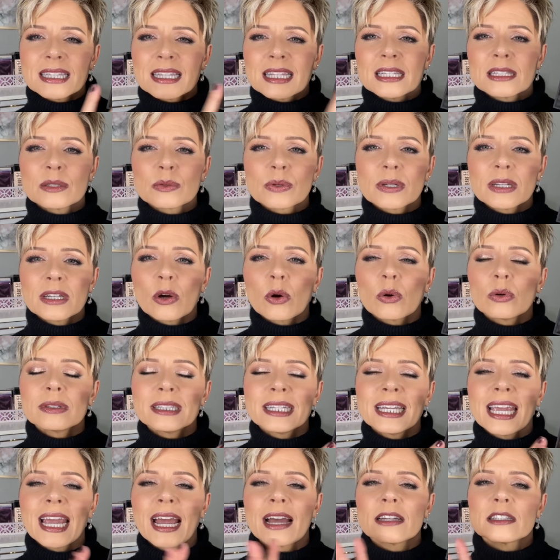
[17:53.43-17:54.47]
This one
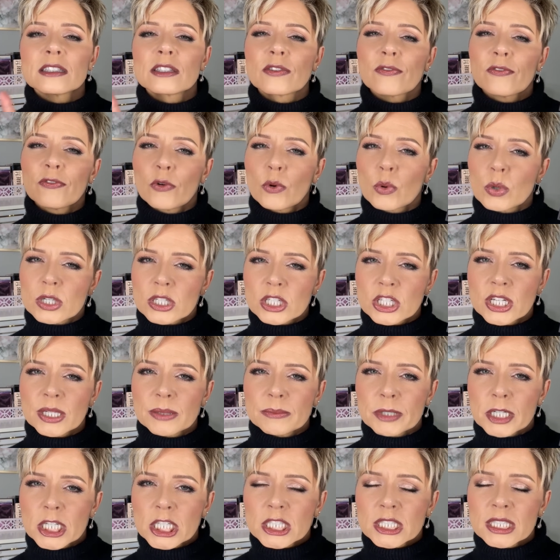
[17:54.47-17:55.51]
only has four
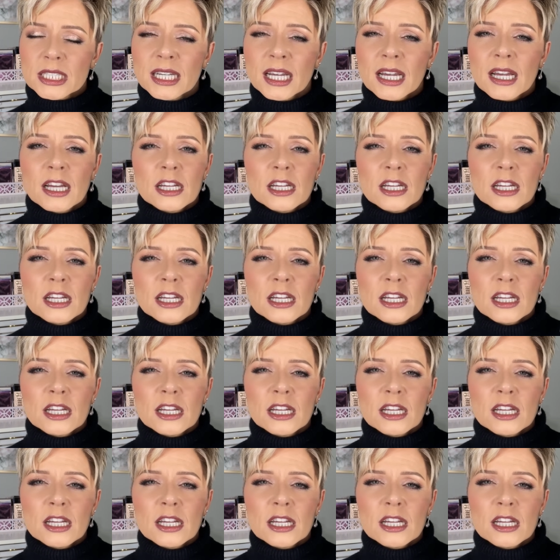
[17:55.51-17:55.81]
shimmers.